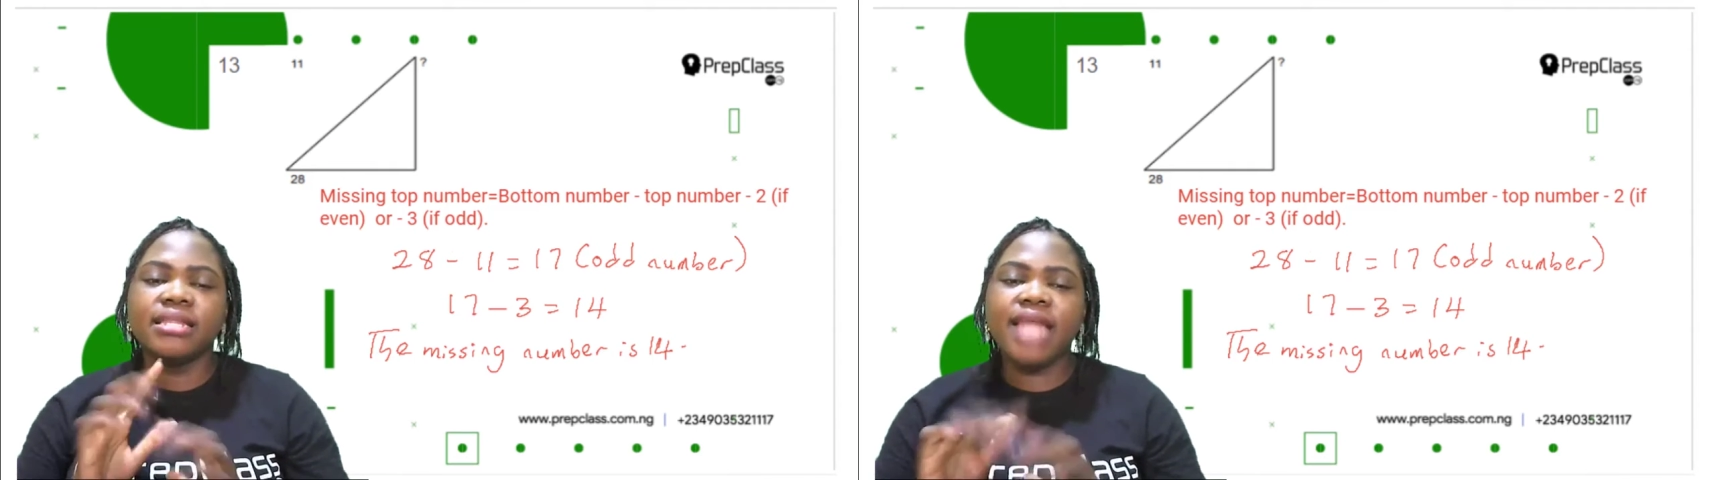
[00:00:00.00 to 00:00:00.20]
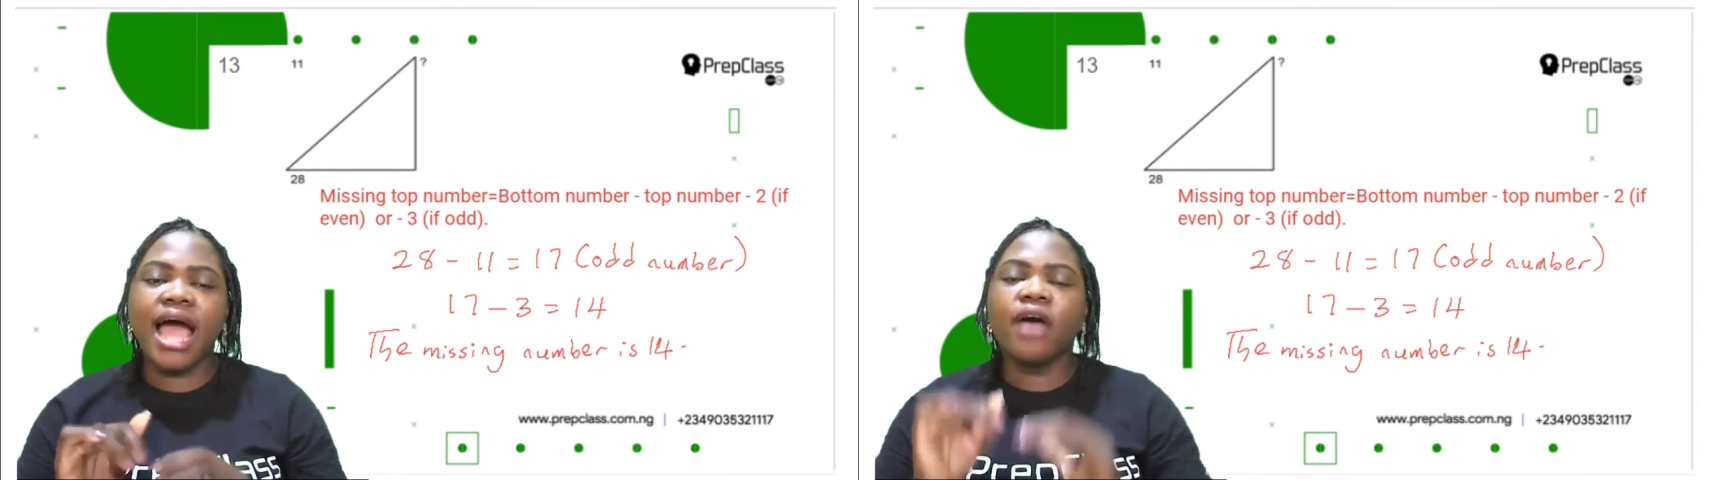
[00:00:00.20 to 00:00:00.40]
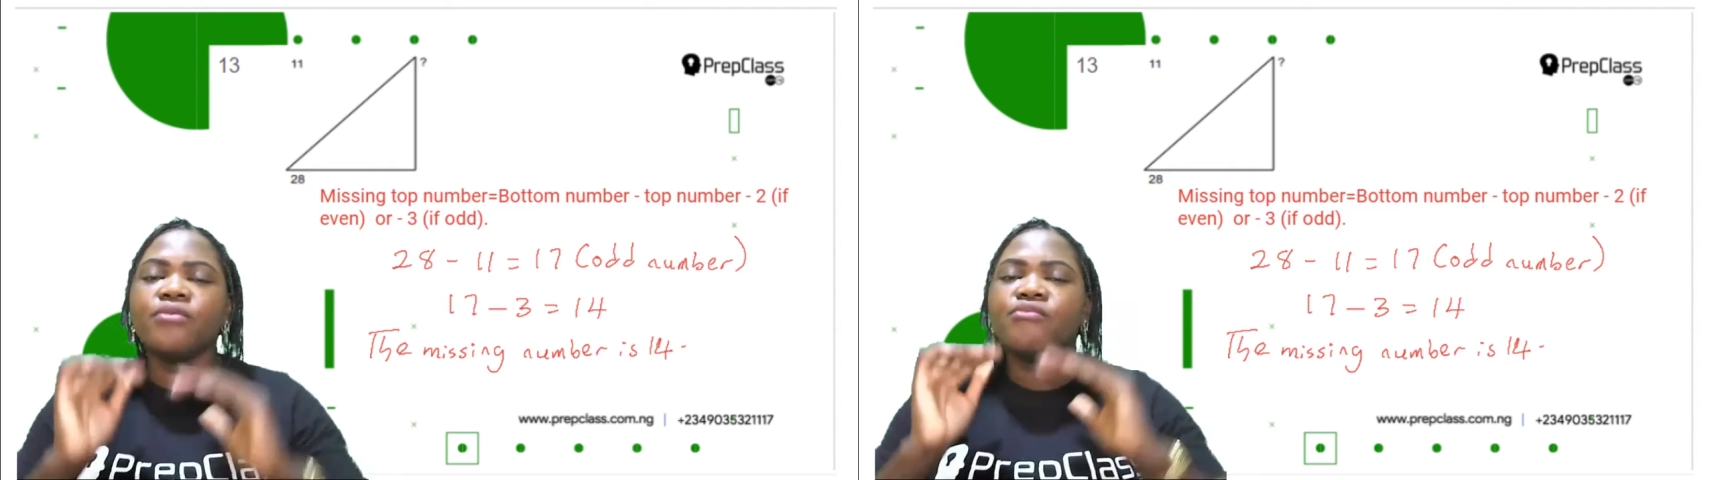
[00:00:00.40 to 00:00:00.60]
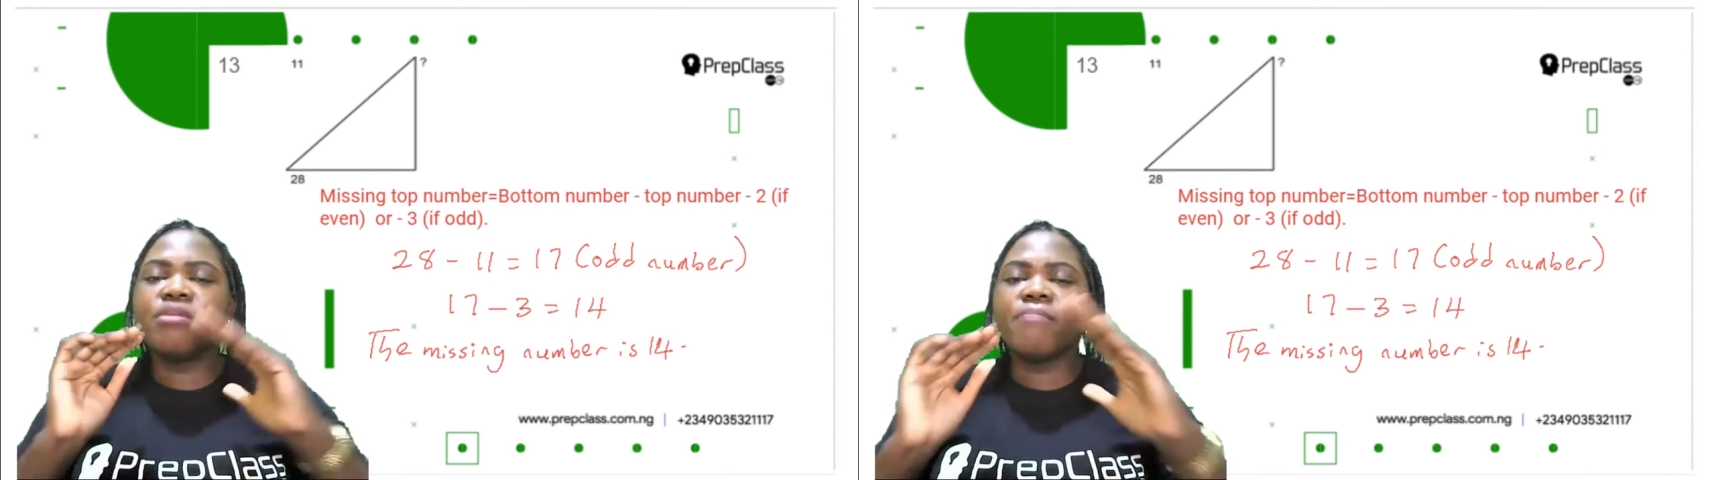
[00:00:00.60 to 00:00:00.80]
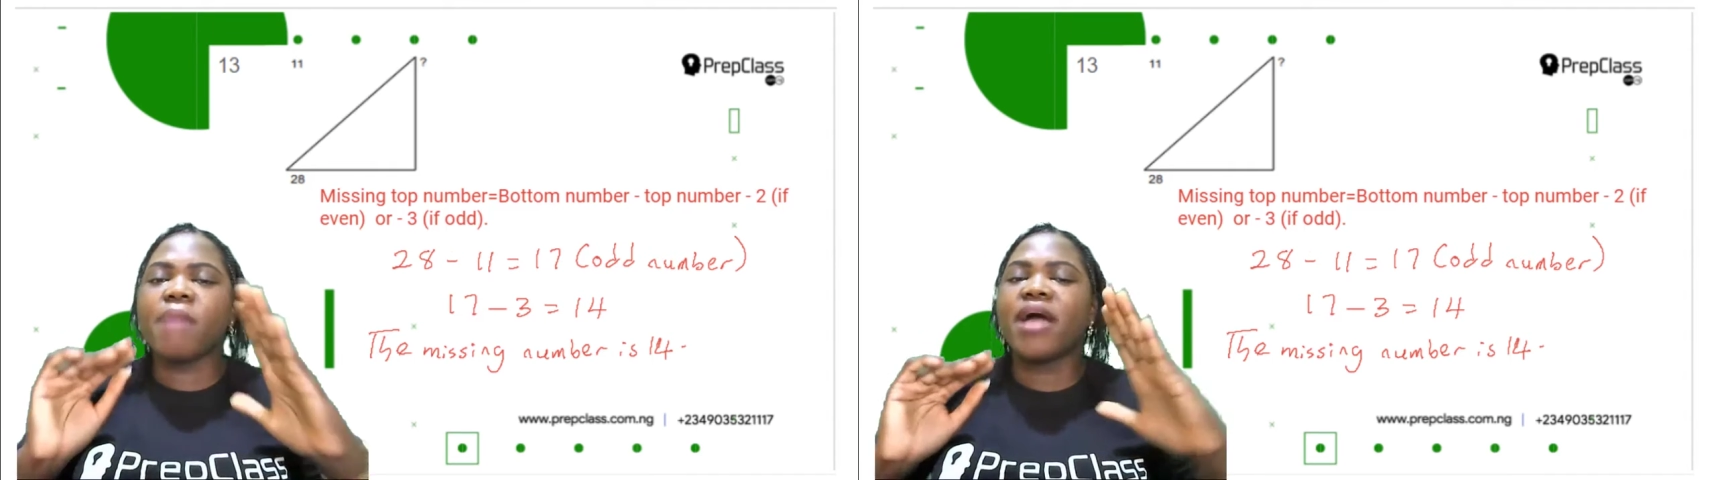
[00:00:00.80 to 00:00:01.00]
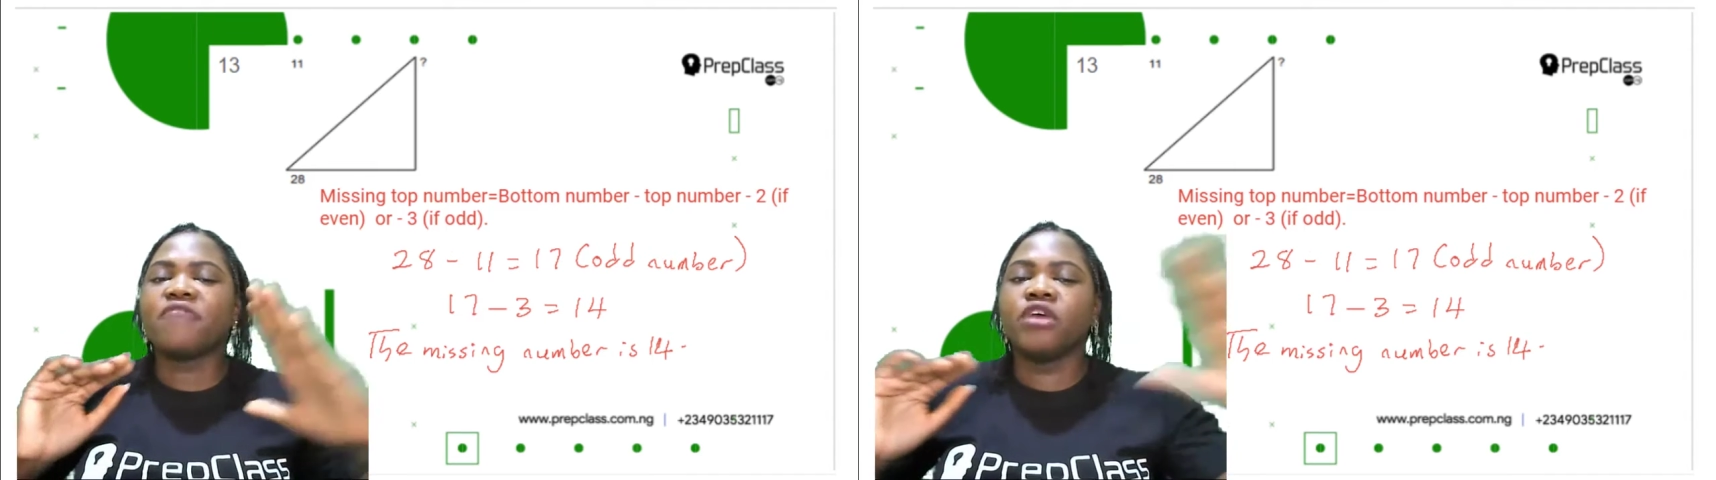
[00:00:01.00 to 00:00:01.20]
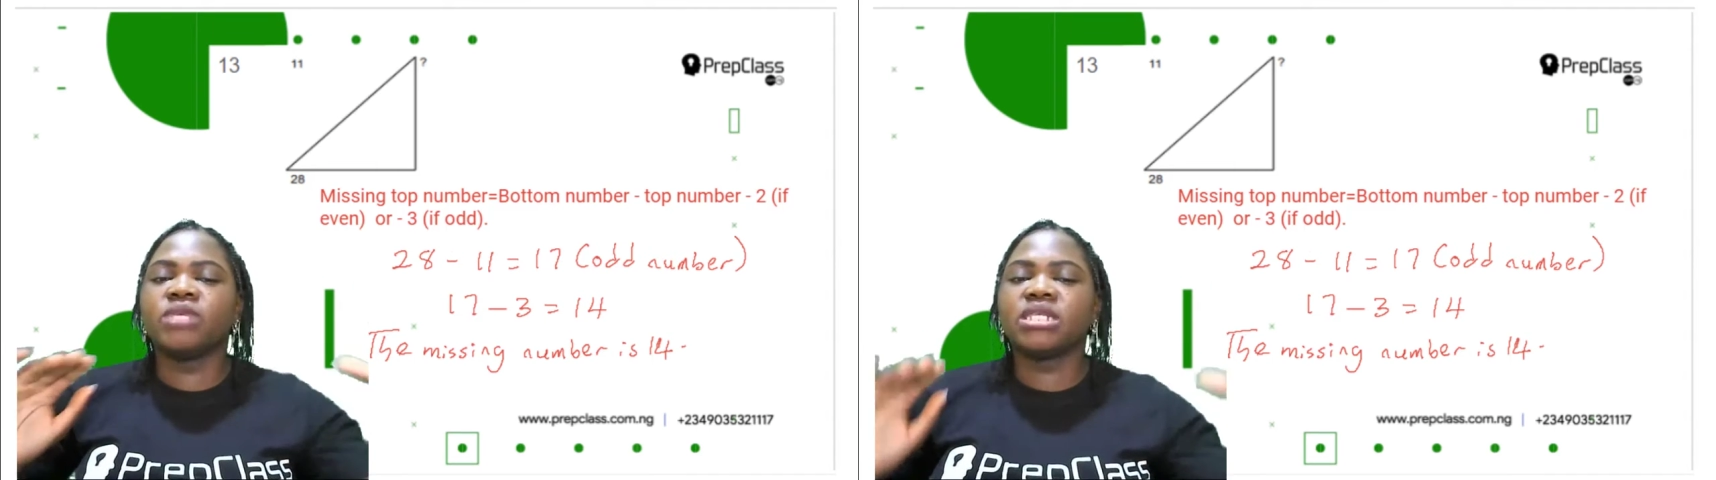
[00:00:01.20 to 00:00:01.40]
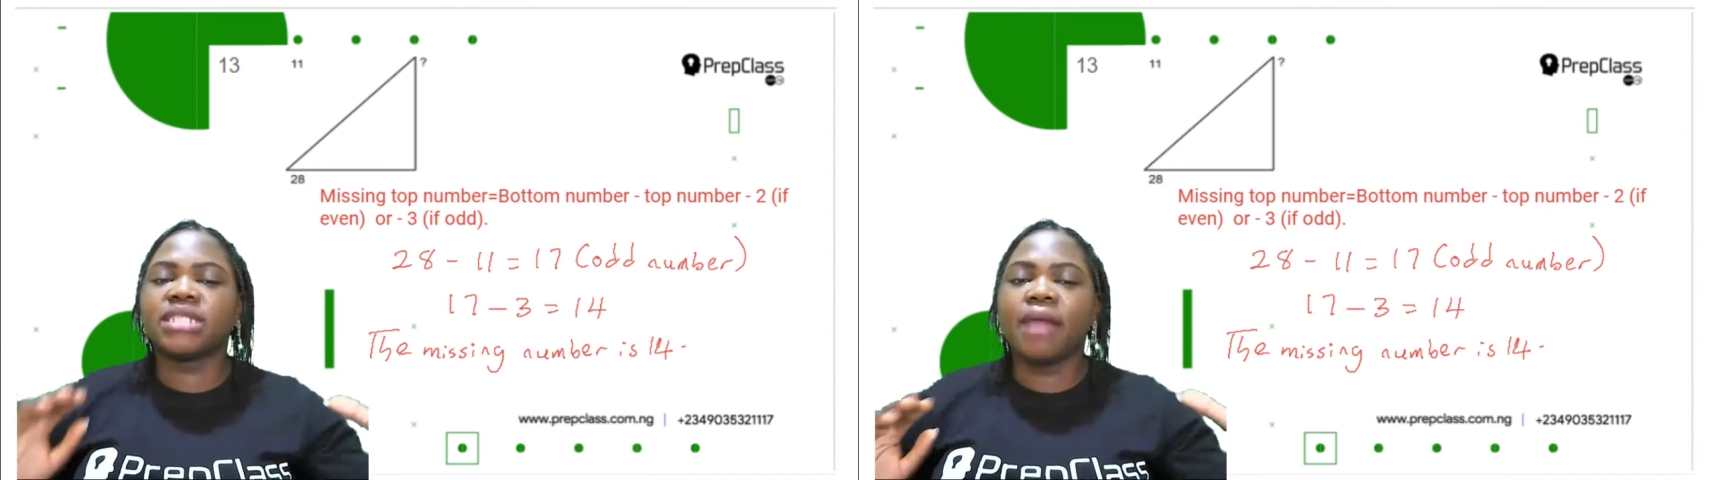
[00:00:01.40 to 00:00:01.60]
Now, remember from
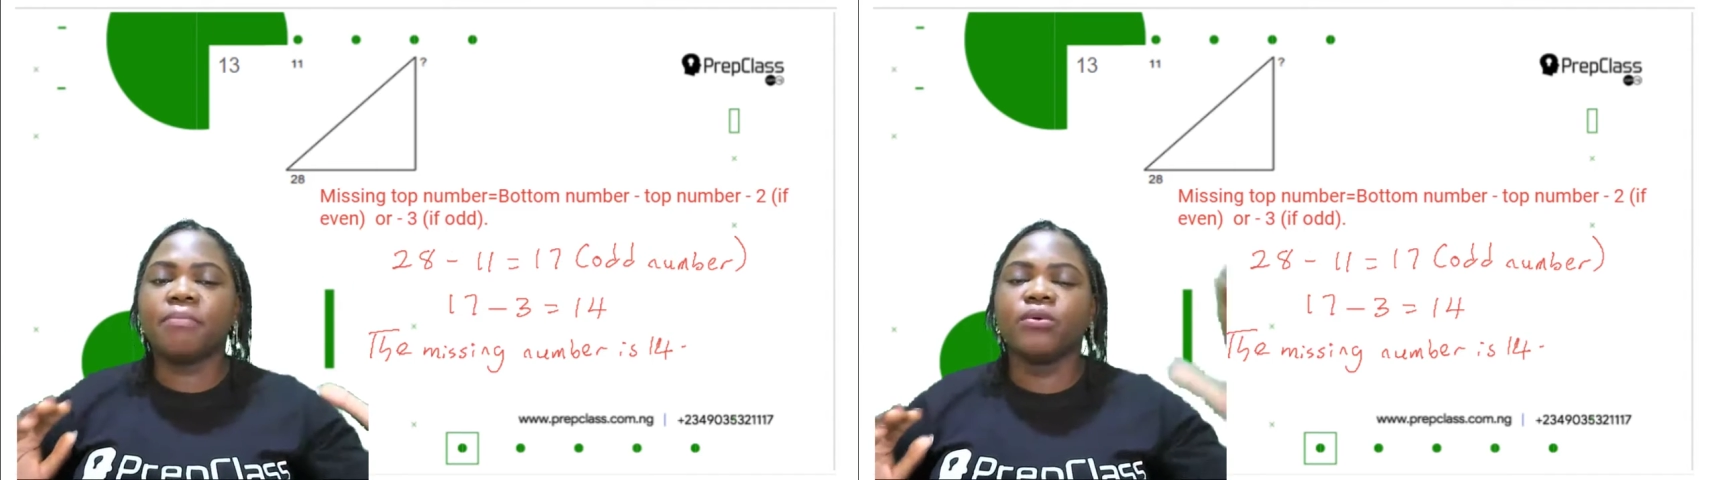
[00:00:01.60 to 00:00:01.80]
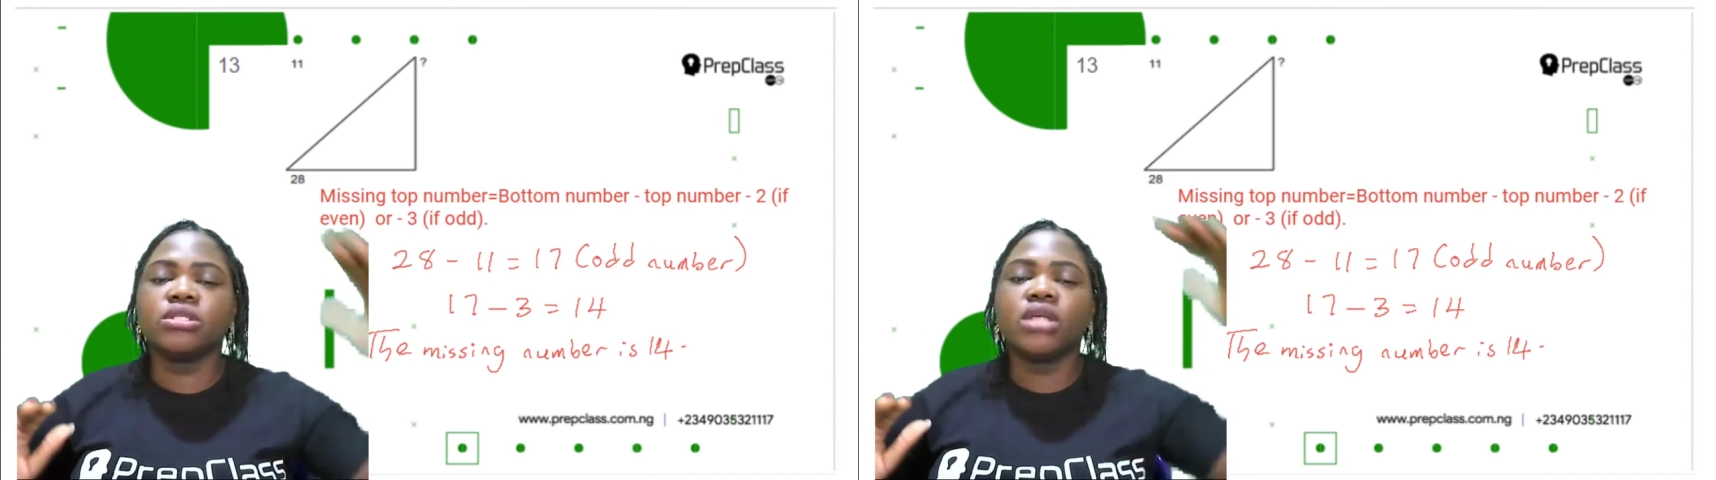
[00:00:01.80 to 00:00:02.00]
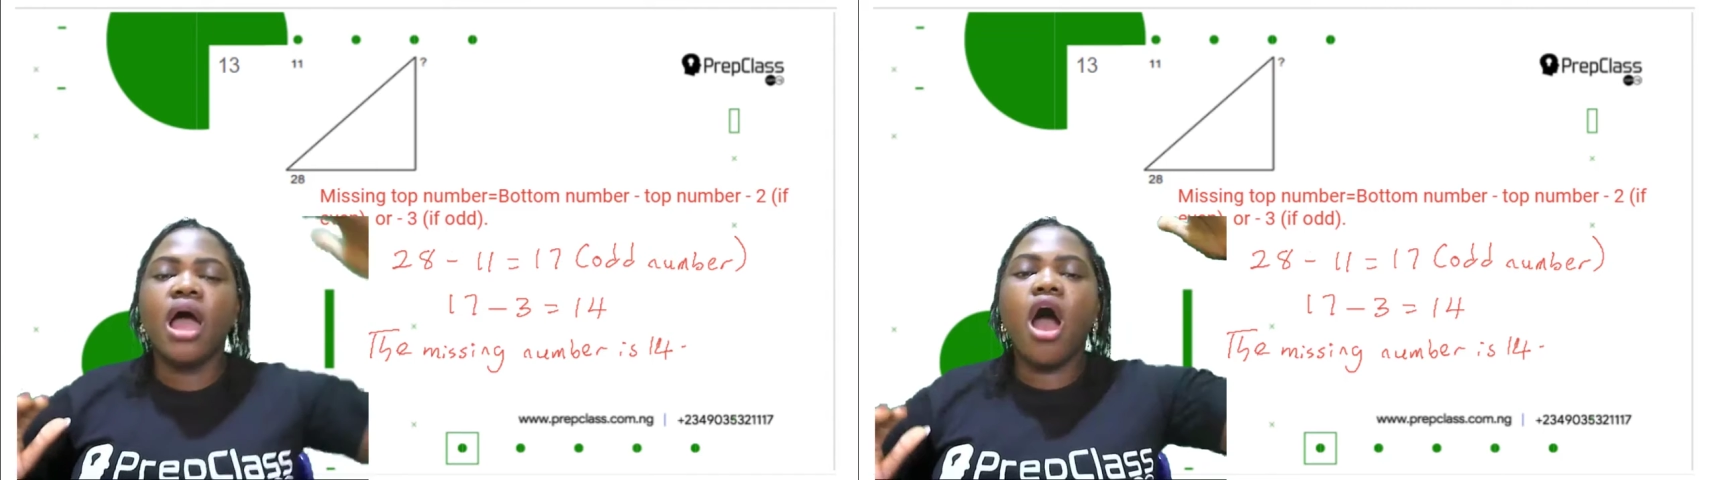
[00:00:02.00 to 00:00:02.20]
the samples,